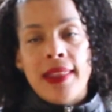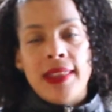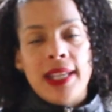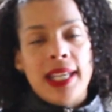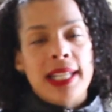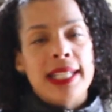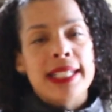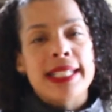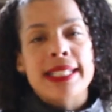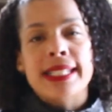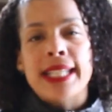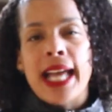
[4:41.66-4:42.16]
think
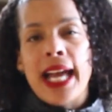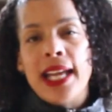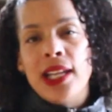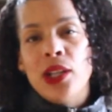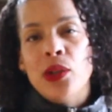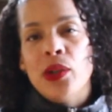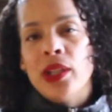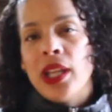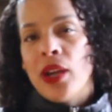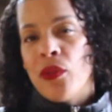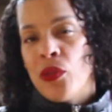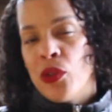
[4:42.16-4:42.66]
in
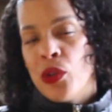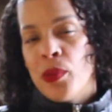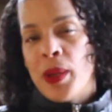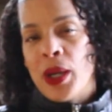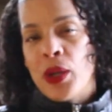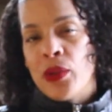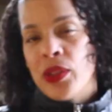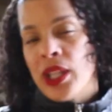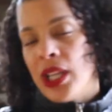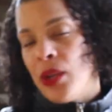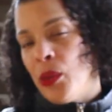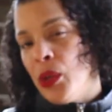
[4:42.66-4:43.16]
deciding on that room, I
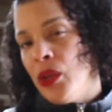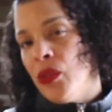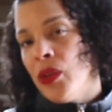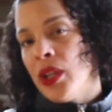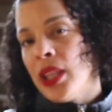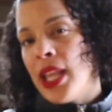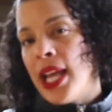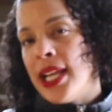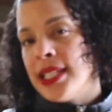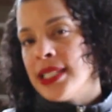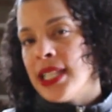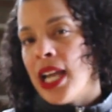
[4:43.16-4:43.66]
don't think we
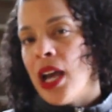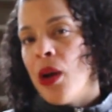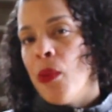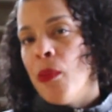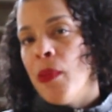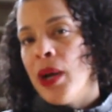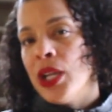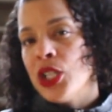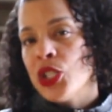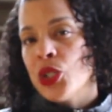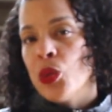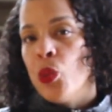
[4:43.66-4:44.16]
realized how
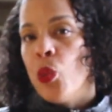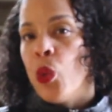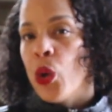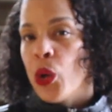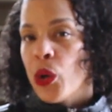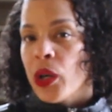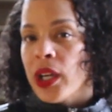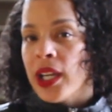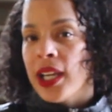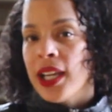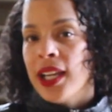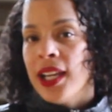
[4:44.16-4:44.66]
much
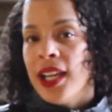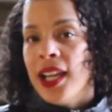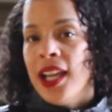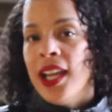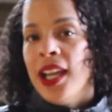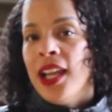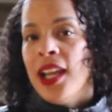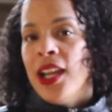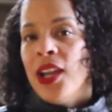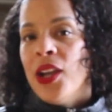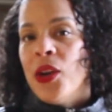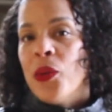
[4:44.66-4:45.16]
work
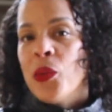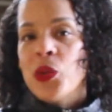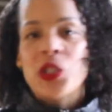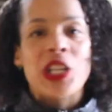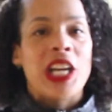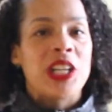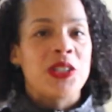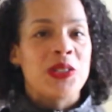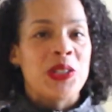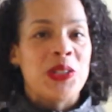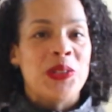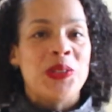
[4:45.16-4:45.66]
was
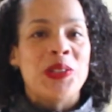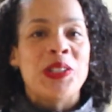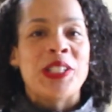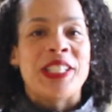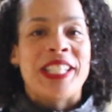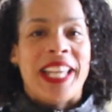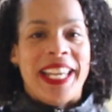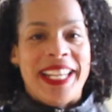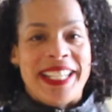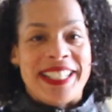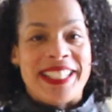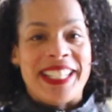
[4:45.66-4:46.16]
actually going to
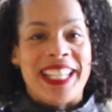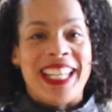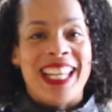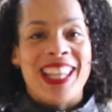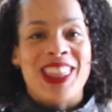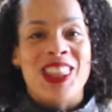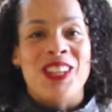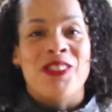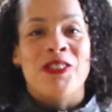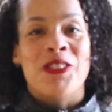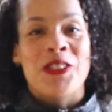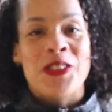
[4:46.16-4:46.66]
take to
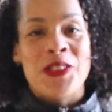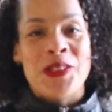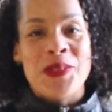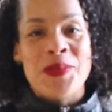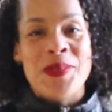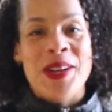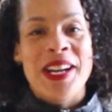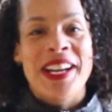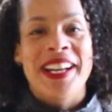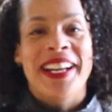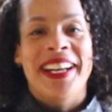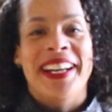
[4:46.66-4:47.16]
get the room
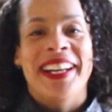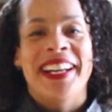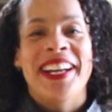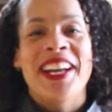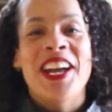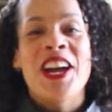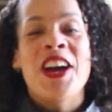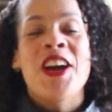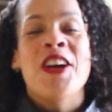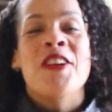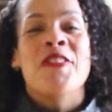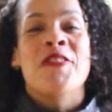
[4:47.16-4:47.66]

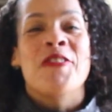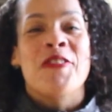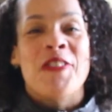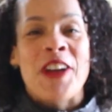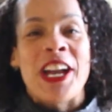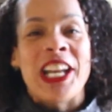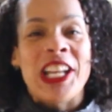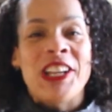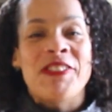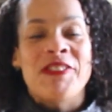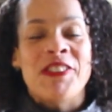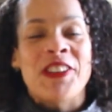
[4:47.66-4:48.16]

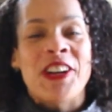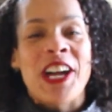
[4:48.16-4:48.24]
ready for